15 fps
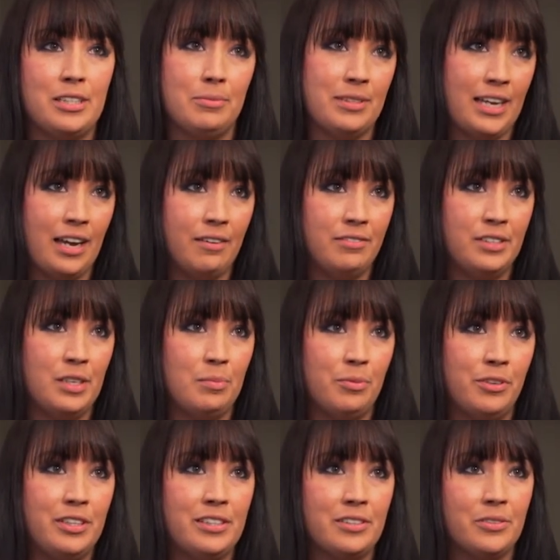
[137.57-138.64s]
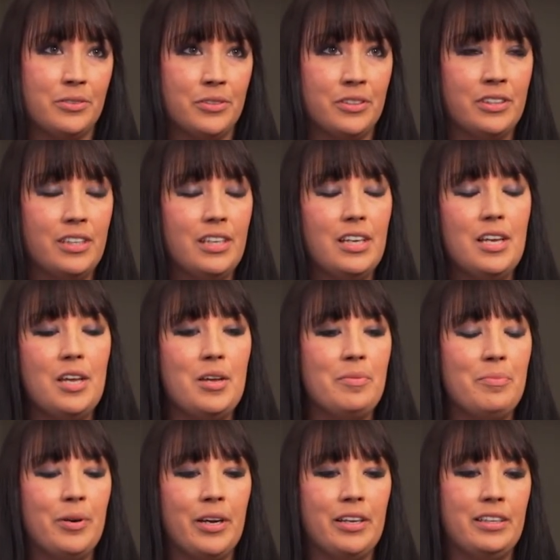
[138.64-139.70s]
It was half-day preschool,
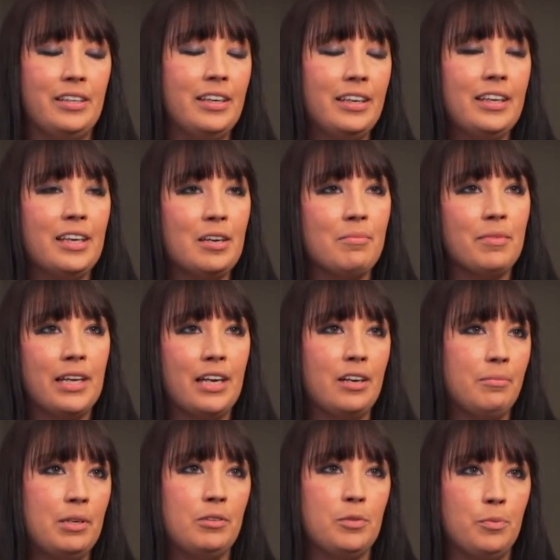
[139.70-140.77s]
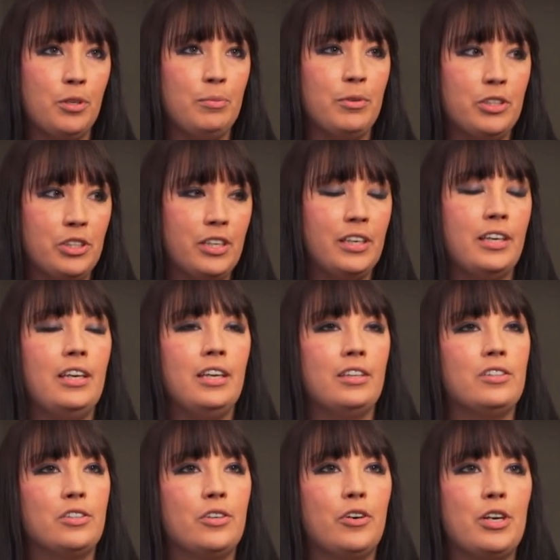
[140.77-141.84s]
but getting him there, I mean, it was pretty much kicking
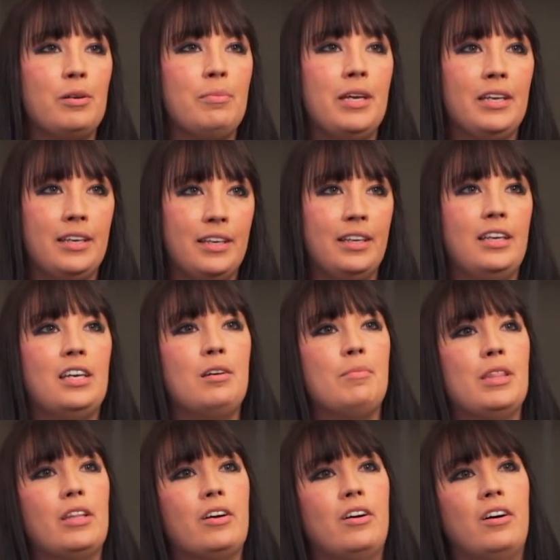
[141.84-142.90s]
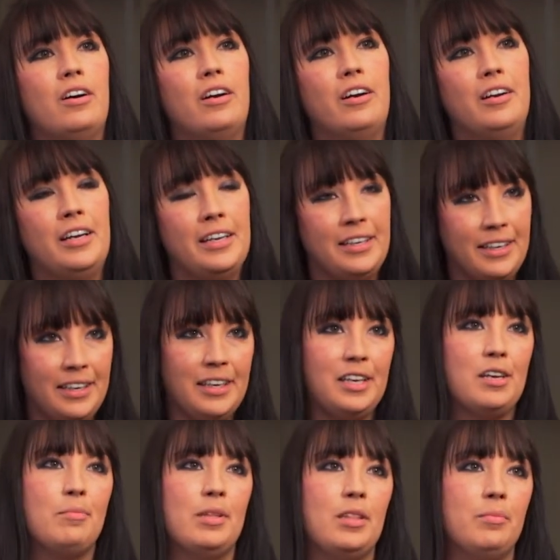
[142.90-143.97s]
and screaming, getting him in the car and getting
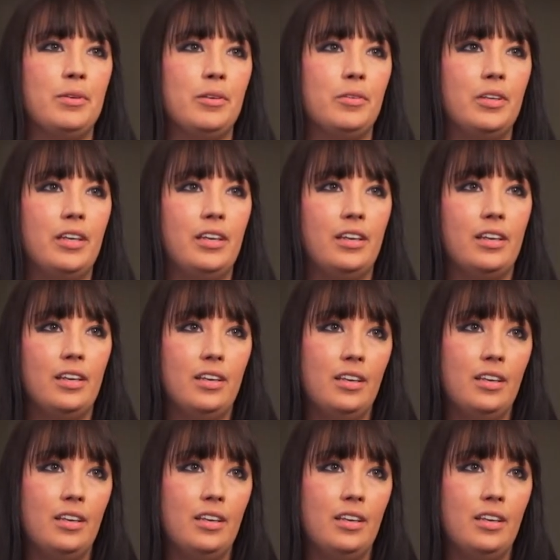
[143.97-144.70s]
him in the building.